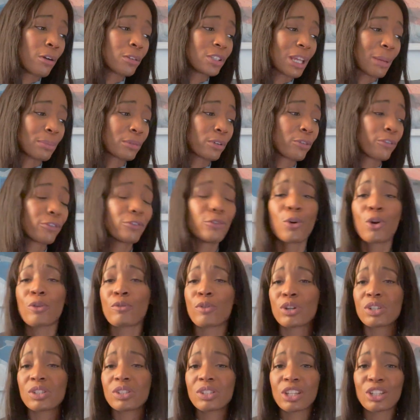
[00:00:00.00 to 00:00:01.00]
chapter 4,
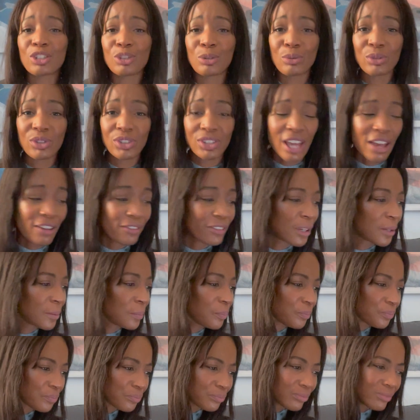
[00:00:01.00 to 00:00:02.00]
verse 6-7,
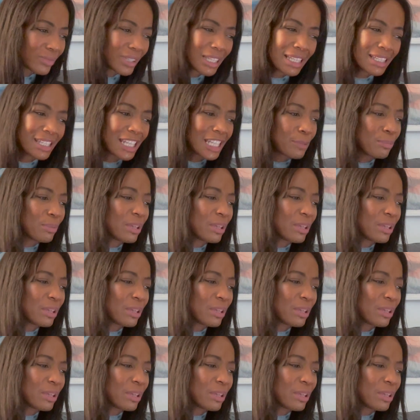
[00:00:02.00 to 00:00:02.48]
it says,